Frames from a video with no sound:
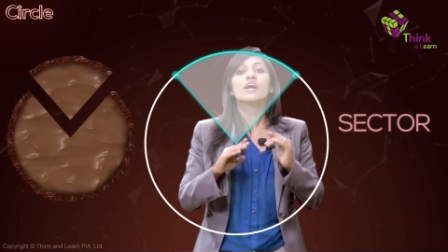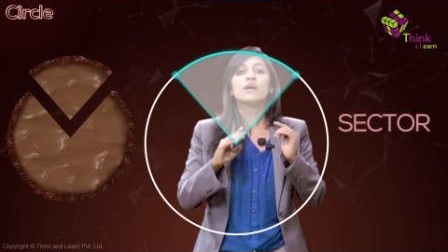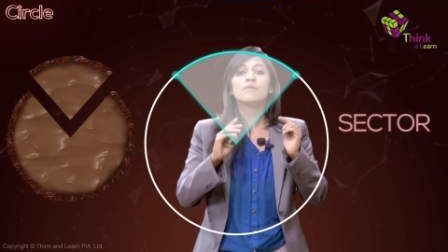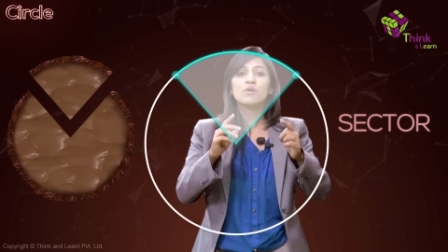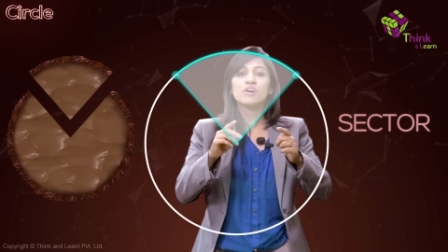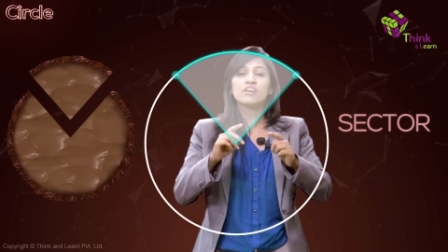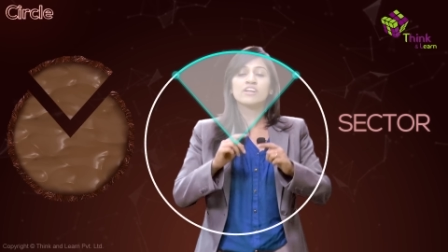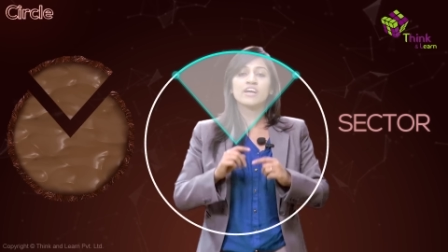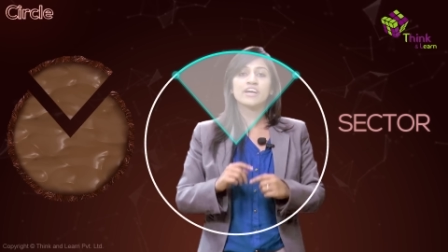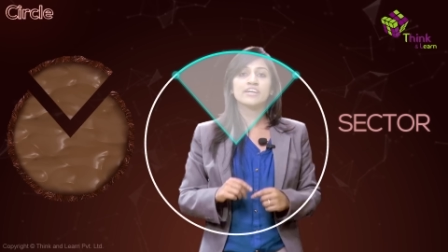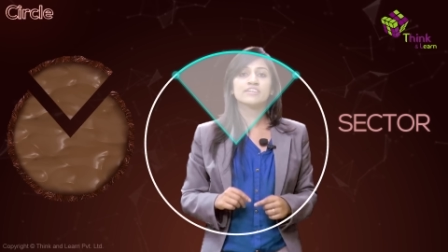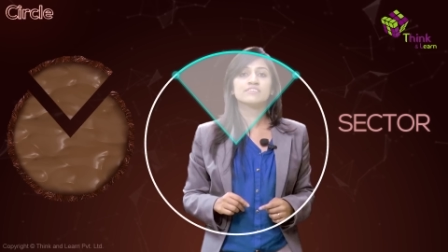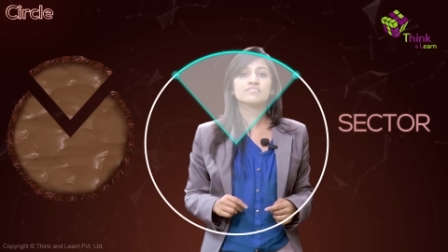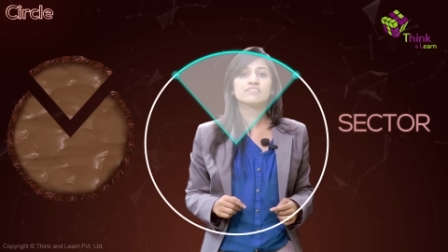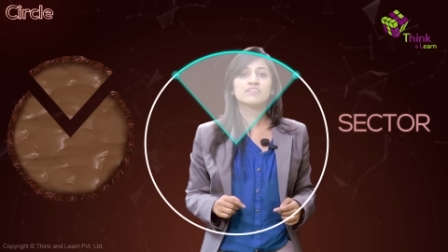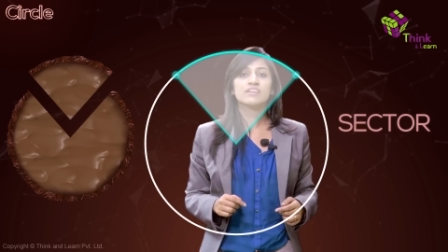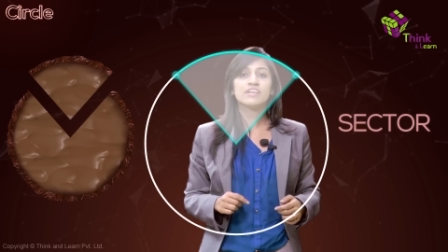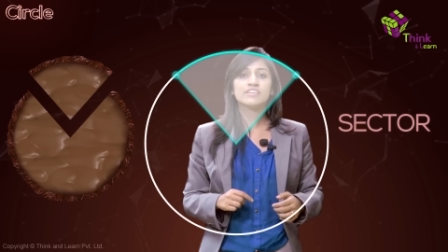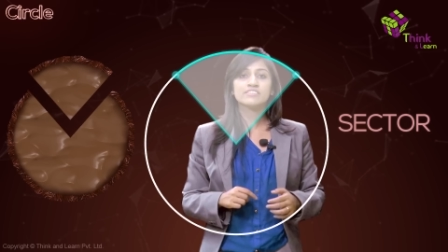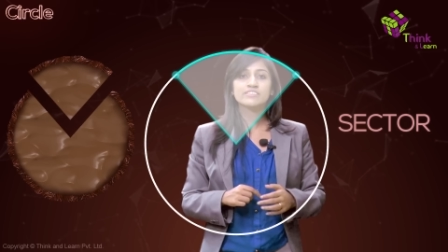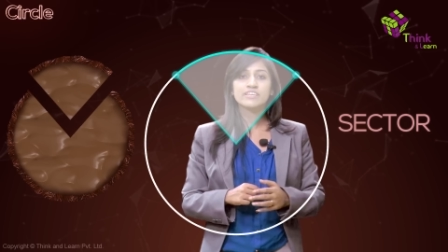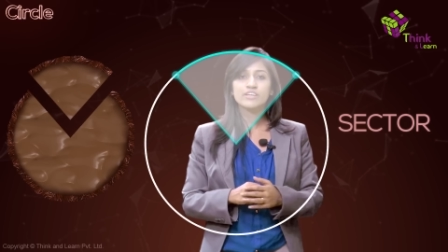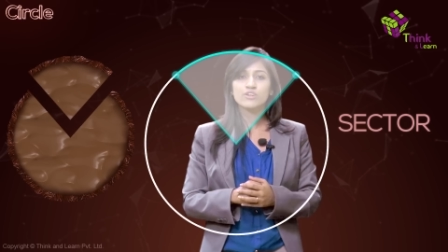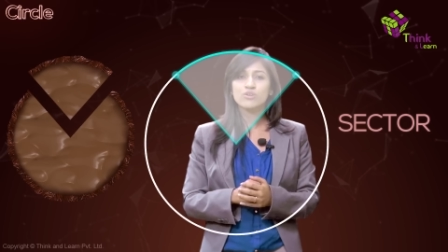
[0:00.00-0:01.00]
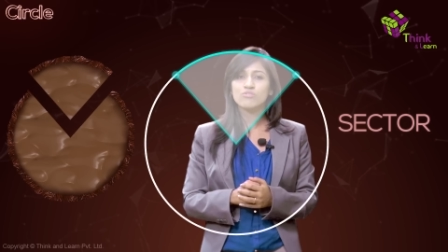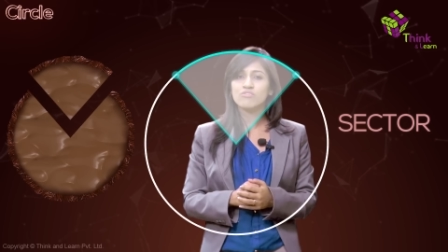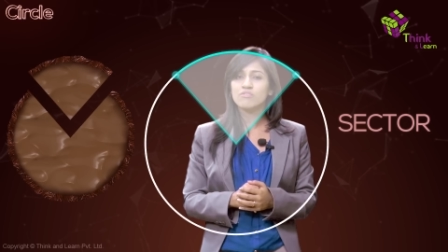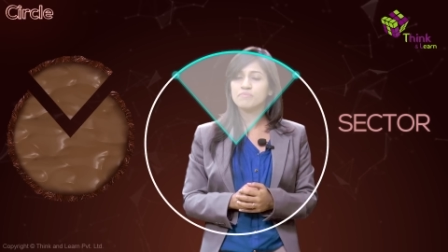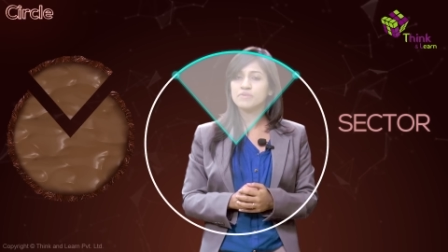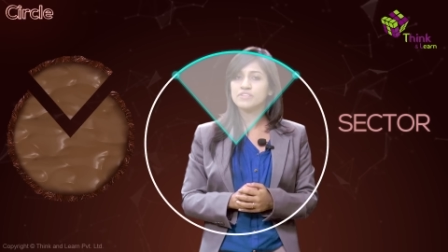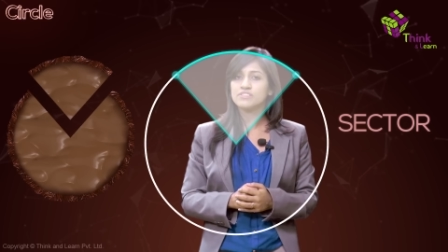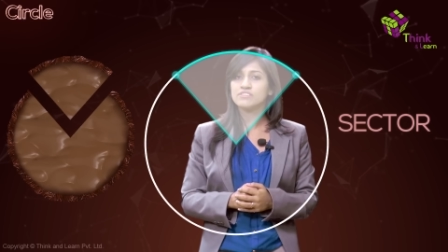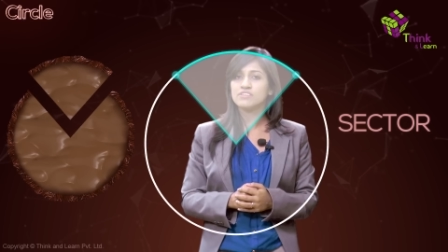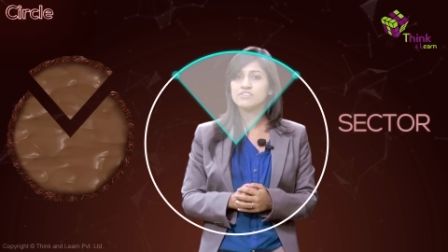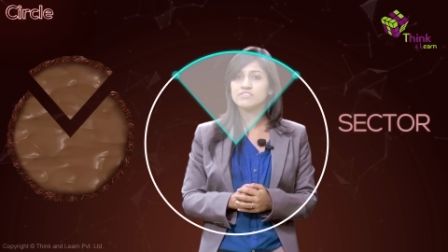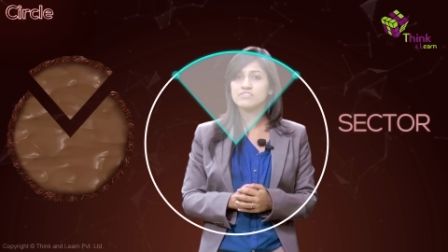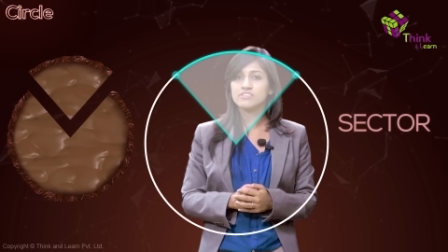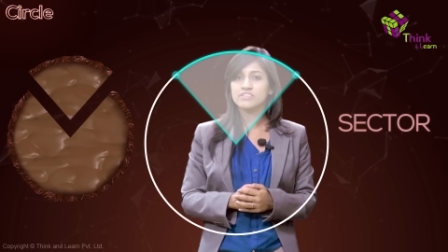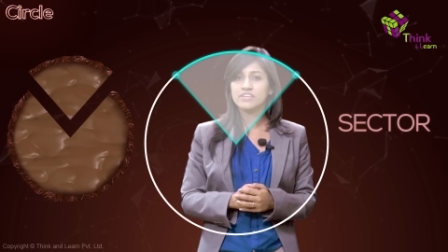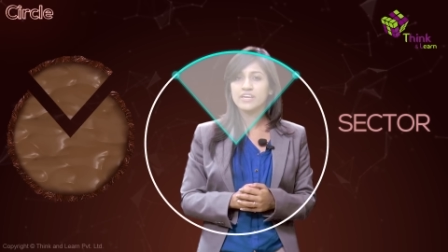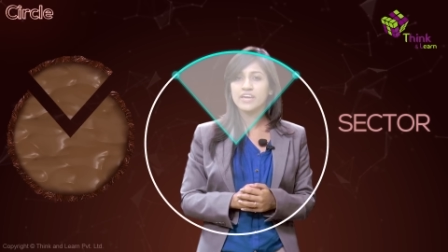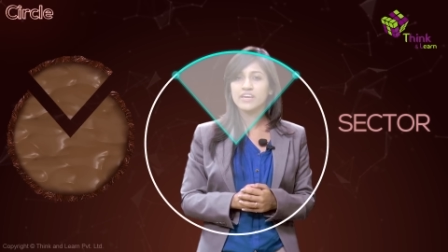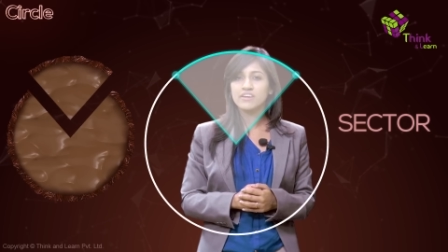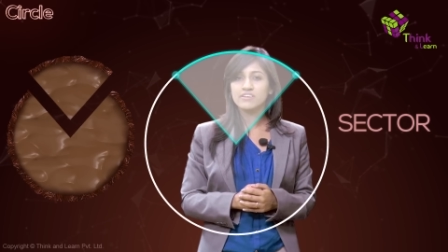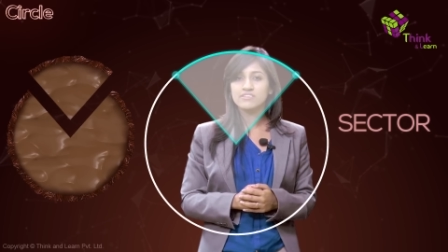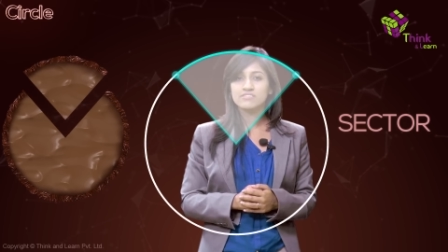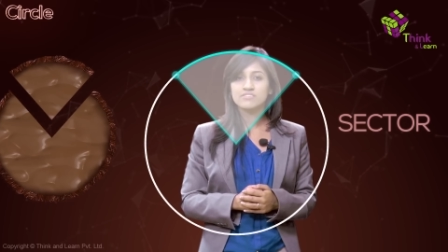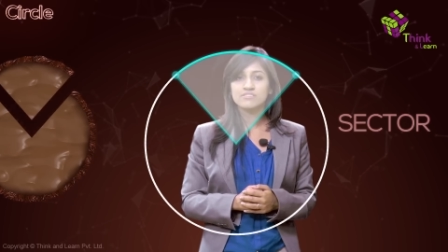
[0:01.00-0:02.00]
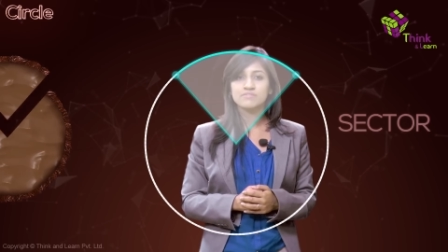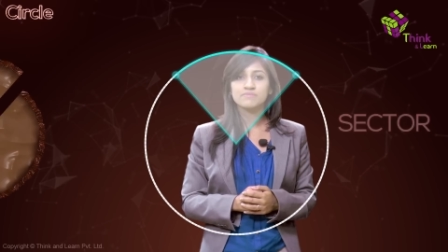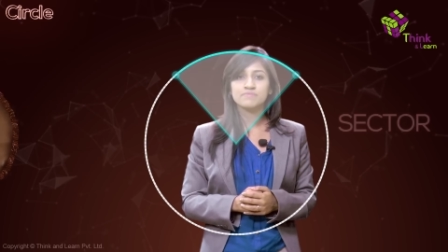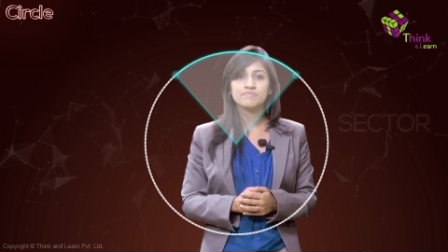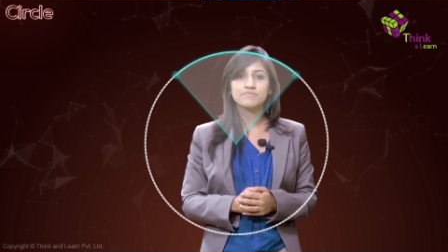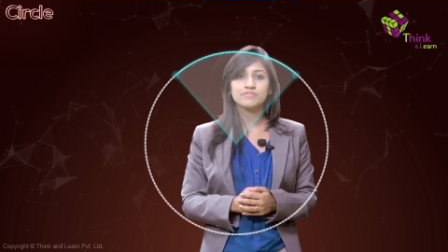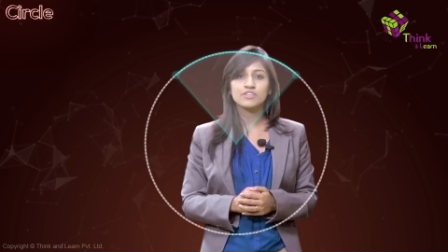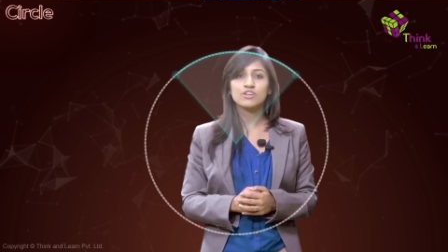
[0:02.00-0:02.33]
Come on guys, let's get over pizzas and cakes.